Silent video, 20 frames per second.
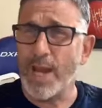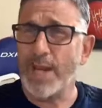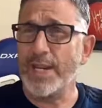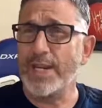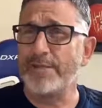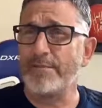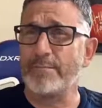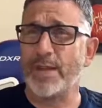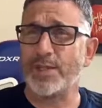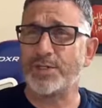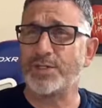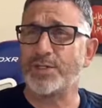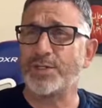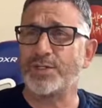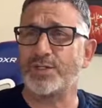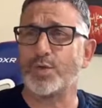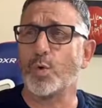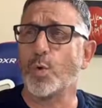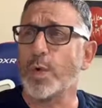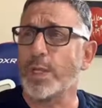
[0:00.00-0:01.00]
even mention
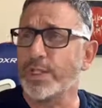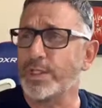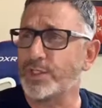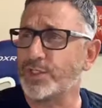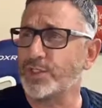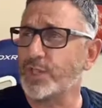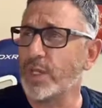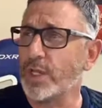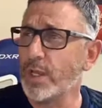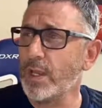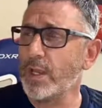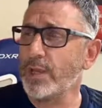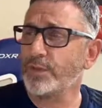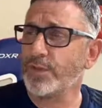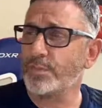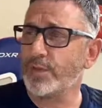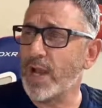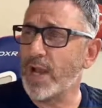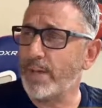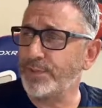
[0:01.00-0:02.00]
these Twins.
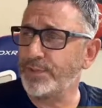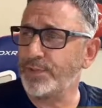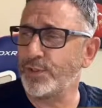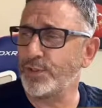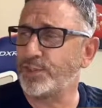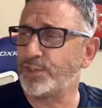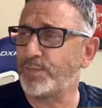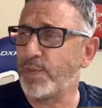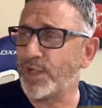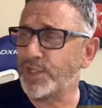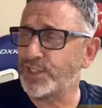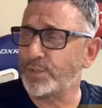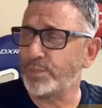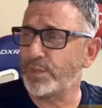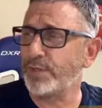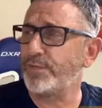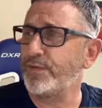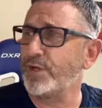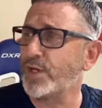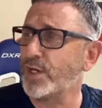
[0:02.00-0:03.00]
The problem is they're expensive,
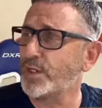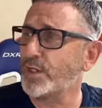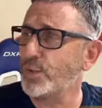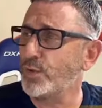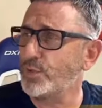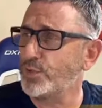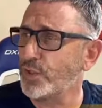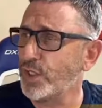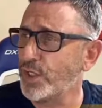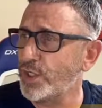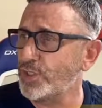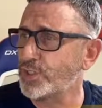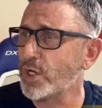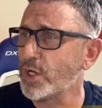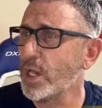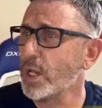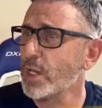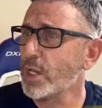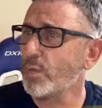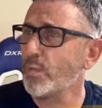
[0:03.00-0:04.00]
but if you're going to use
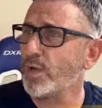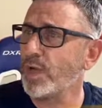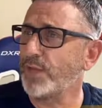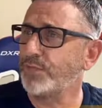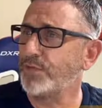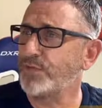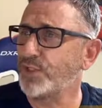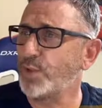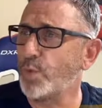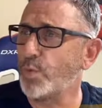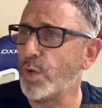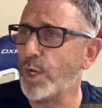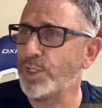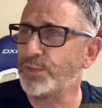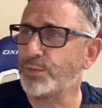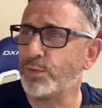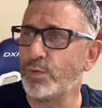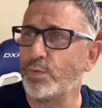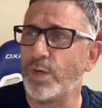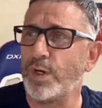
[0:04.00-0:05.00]
Lynch, we got these
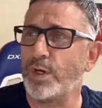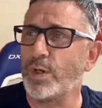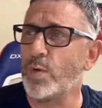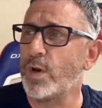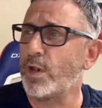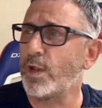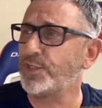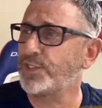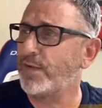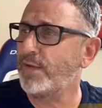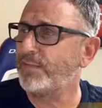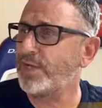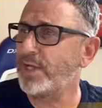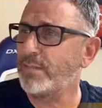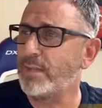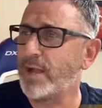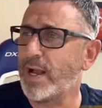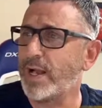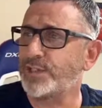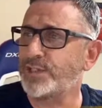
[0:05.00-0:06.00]
Twins with wind going out
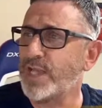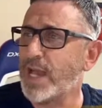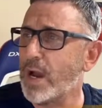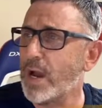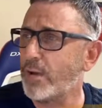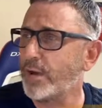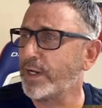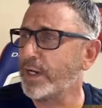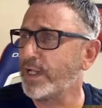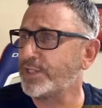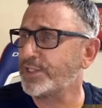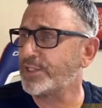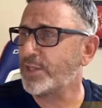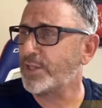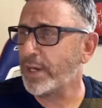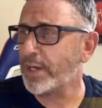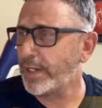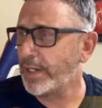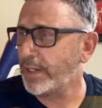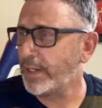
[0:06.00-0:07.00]
17 miles an hour against
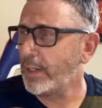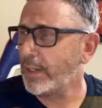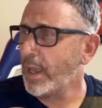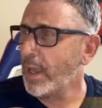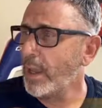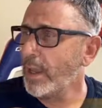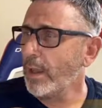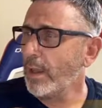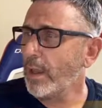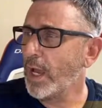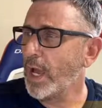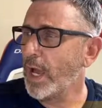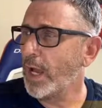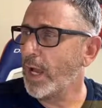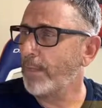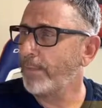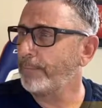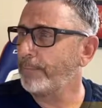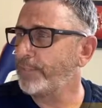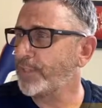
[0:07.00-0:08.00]
Gunning,
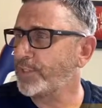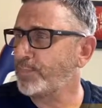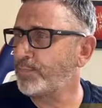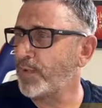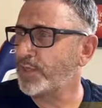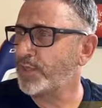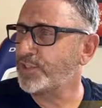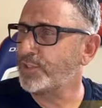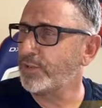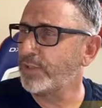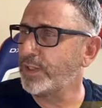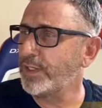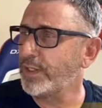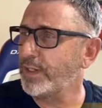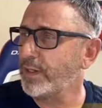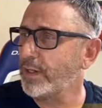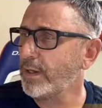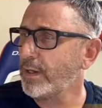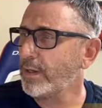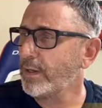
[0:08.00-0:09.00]

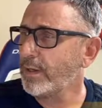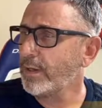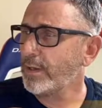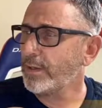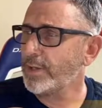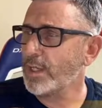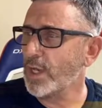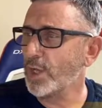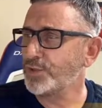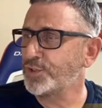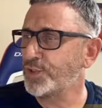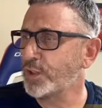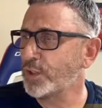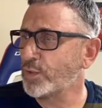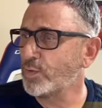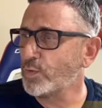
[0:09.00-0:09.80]
especially Nelson